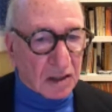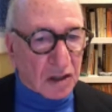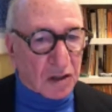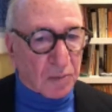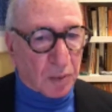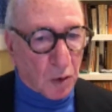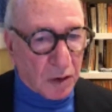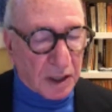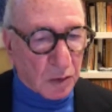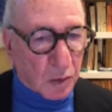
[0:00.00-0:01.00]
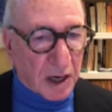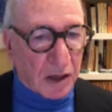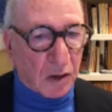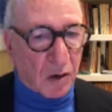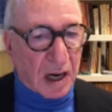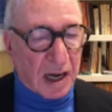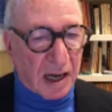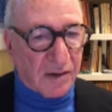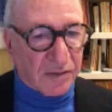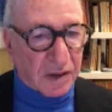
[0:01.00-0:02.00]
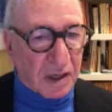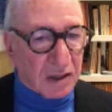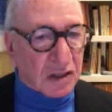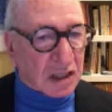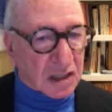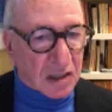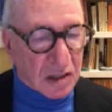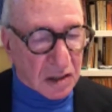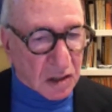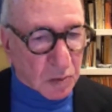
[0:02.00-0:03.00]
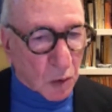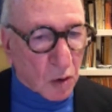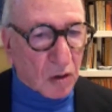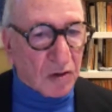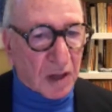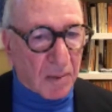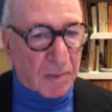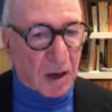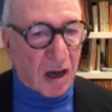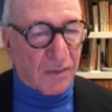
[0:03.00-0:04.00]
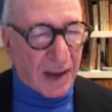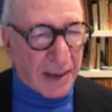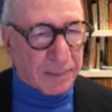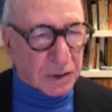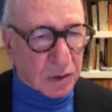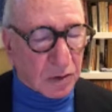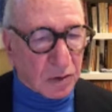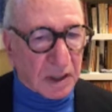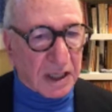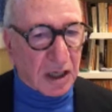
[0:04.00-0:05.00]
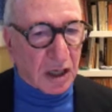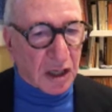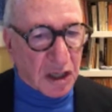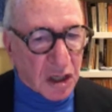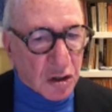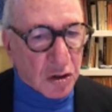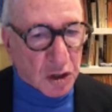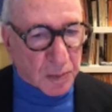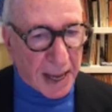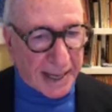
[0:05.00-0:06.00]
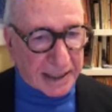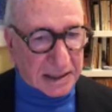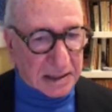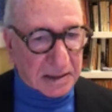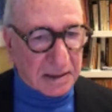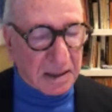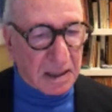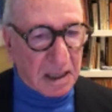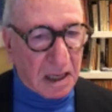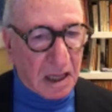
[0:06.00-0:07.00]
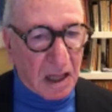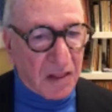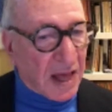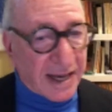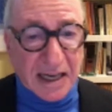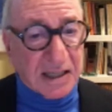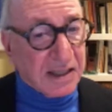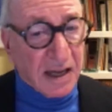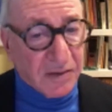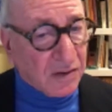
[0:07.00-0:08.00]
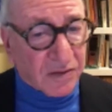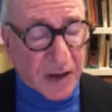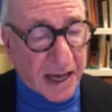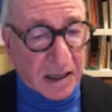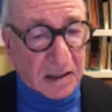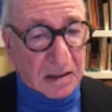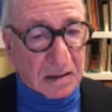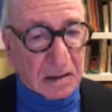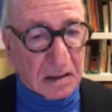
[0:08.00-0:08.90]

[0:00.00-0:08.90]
to the point where you have just a small number of absolutely huge banks that can never fail.